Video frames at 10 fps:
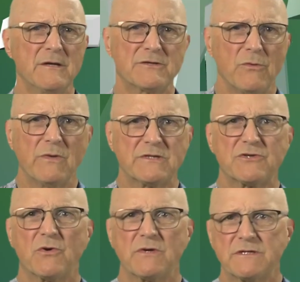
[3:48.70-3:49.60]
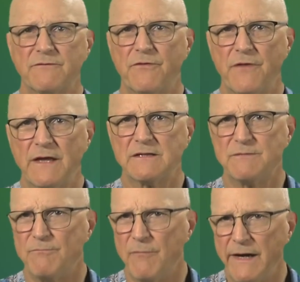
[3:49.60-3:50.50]
So what sorts of
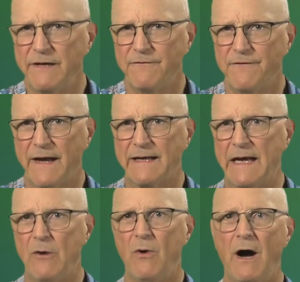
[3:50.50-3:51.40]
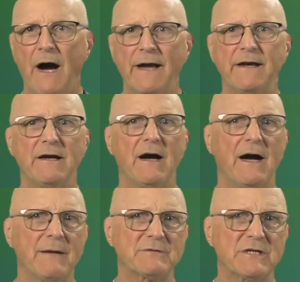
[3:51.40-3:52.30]
things might affect how hot an
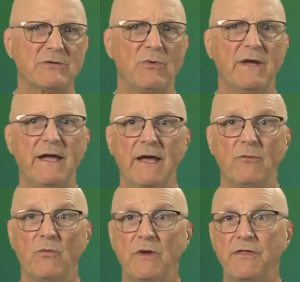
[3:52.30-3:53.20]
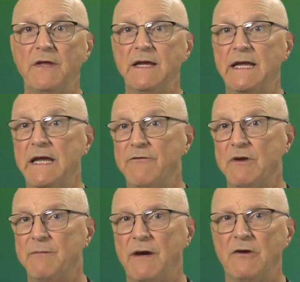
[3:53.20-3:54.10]
object will get with a
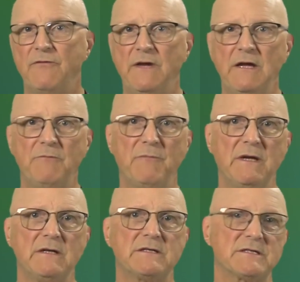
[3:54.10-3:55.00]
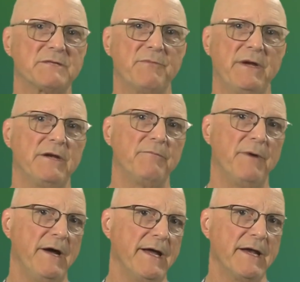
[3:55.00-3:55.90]
given amount of heat being dissipated
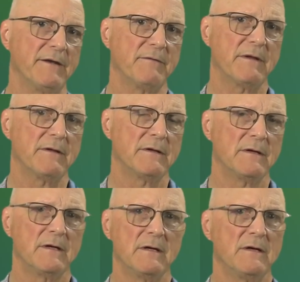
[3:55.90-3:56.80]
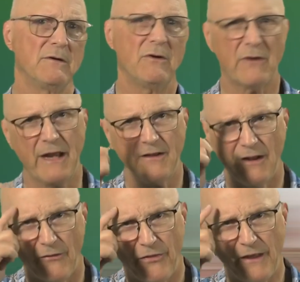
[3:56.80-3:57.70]
by it? Okay,
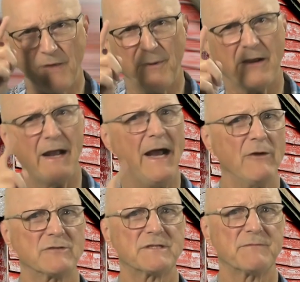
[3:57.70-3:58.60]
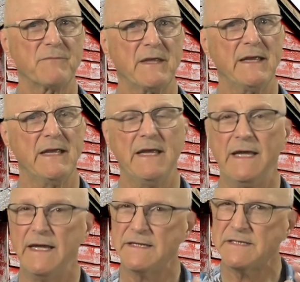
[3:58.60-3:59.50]
now think about a house.
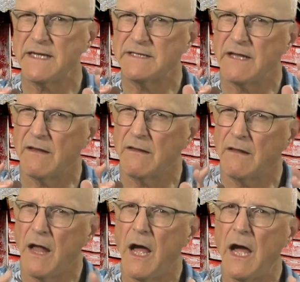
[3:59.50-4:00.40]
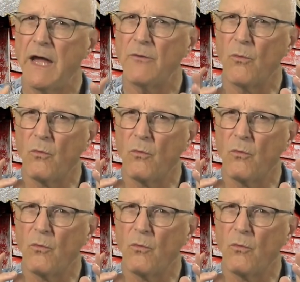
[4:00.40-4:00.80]
It stays a lot